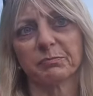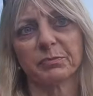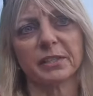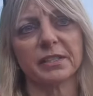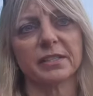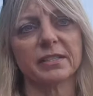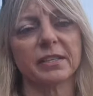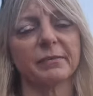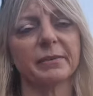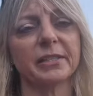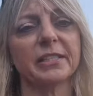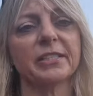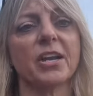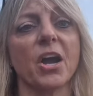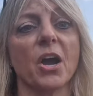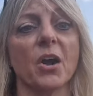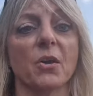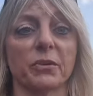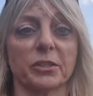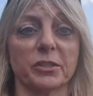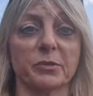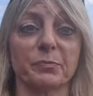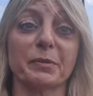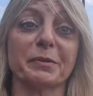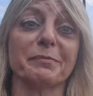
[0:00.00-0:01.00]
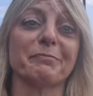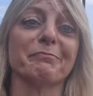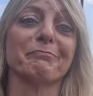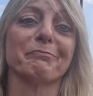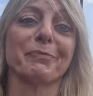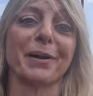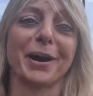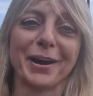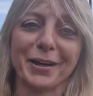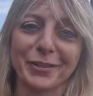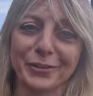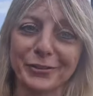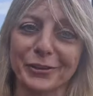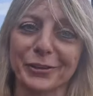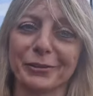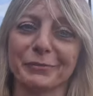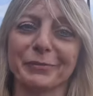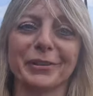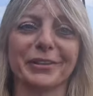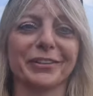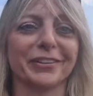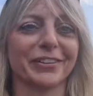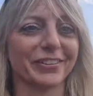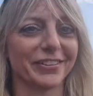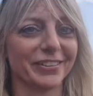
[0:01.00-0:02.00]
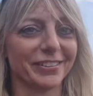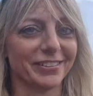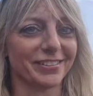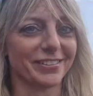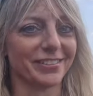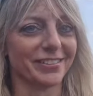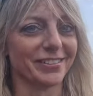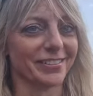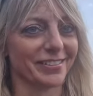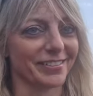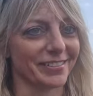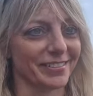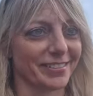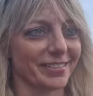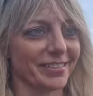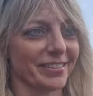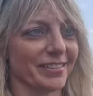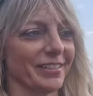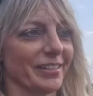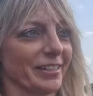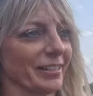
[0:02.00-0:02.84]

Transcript: please let me know. It's been bothering me all these years.